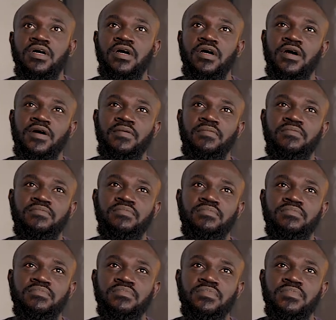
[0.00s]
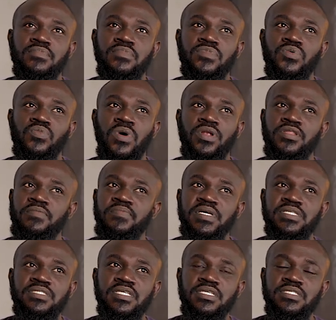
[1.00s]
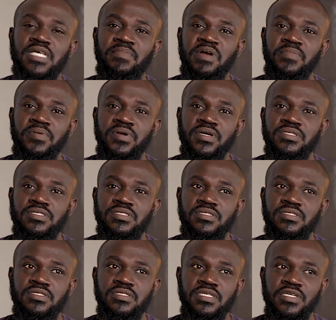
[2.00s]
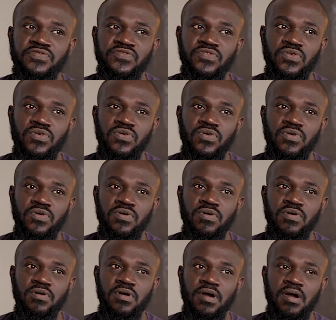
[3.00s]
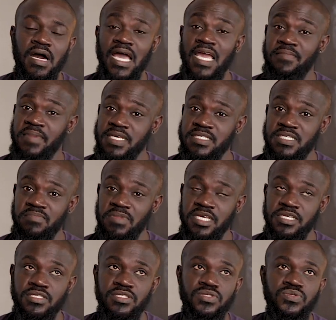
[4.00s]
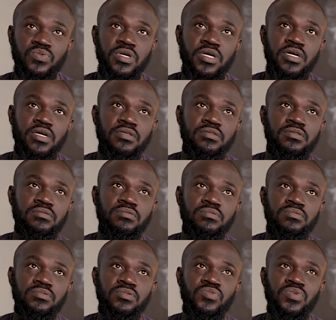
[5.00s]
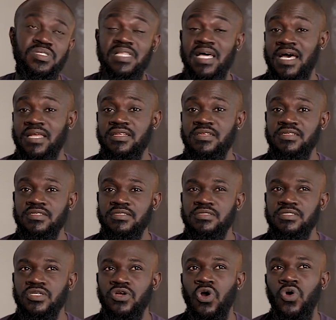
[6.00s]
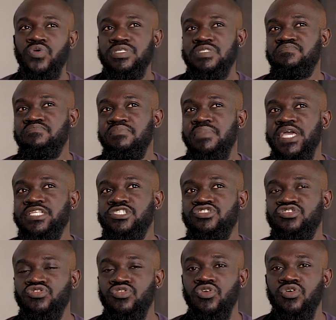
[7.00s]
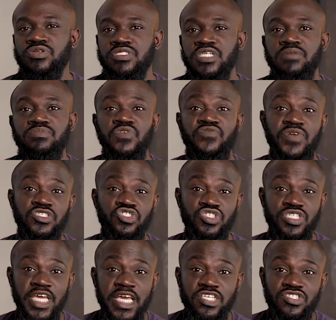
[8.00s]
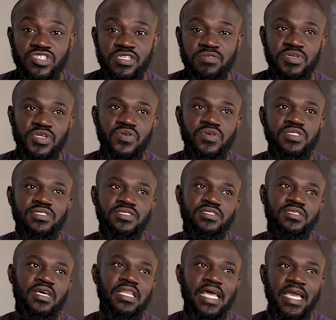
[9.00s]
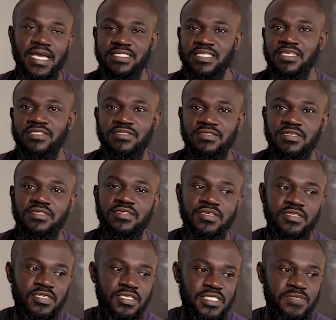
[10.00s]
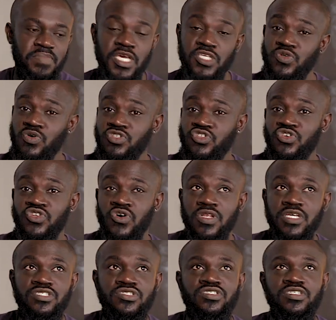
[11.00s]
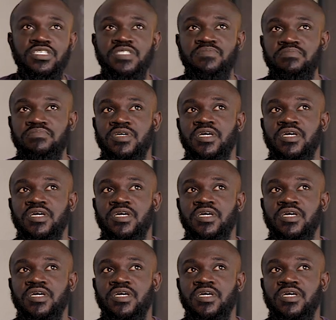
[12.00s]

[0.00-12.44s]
One of the best things that my parents did for I and my siblings was that they always made sure in terms of education, because like I said, it's based on your knowledge, it's